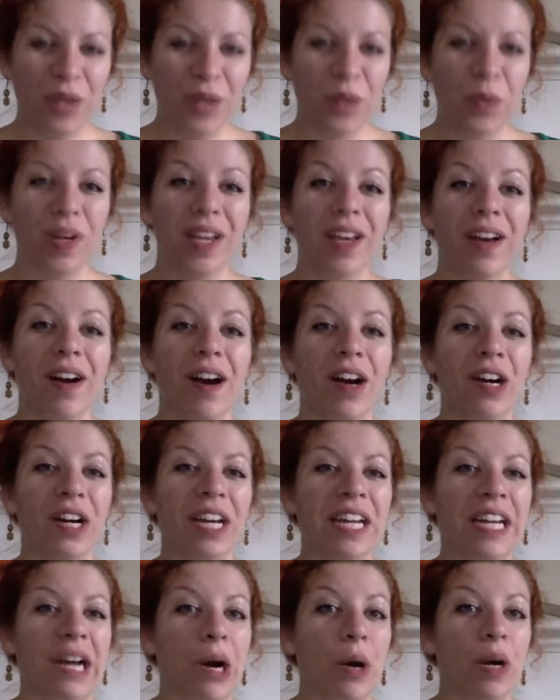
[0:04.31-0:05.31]
We are
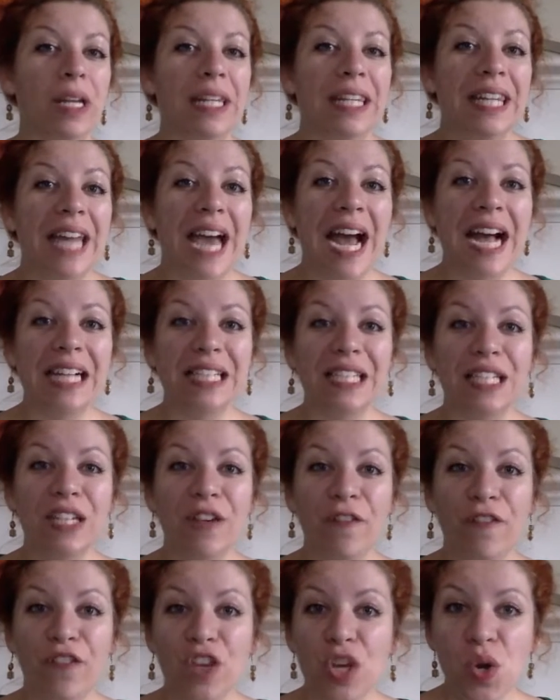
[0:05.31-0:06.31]
in our last
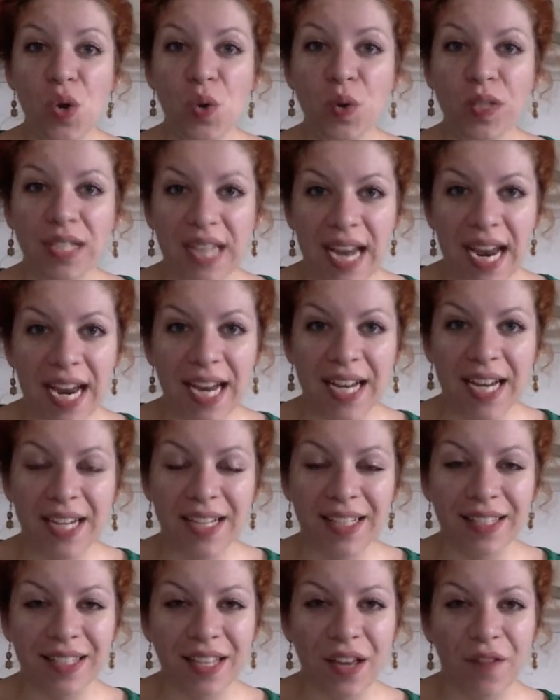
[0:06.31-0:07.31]
few
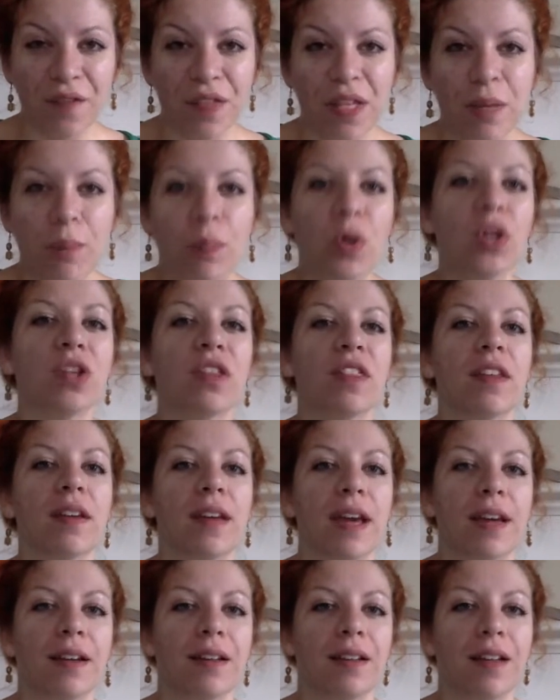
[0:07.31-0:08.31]
days of the Put the
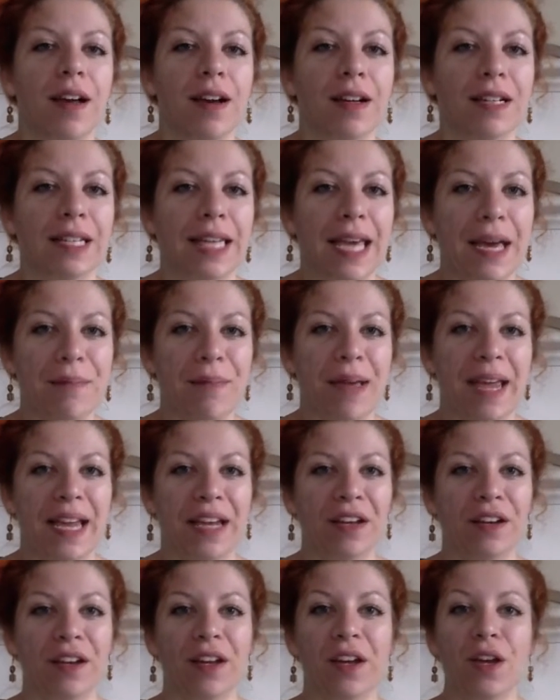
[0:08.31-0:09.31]
Kettle On
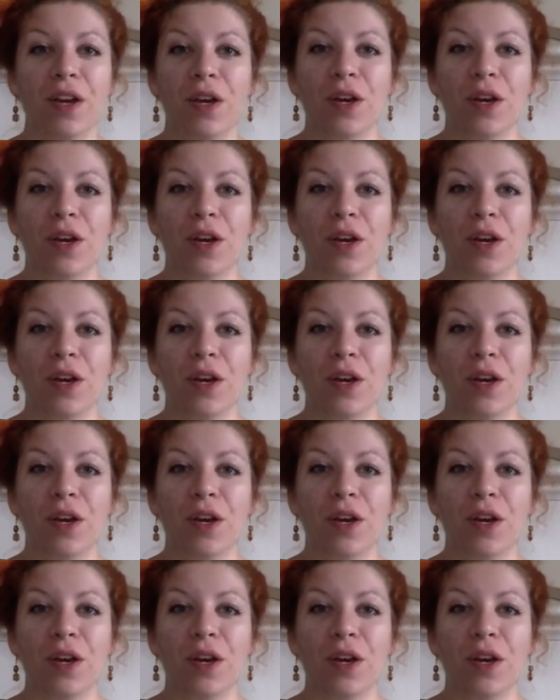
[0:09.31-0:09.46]
campaign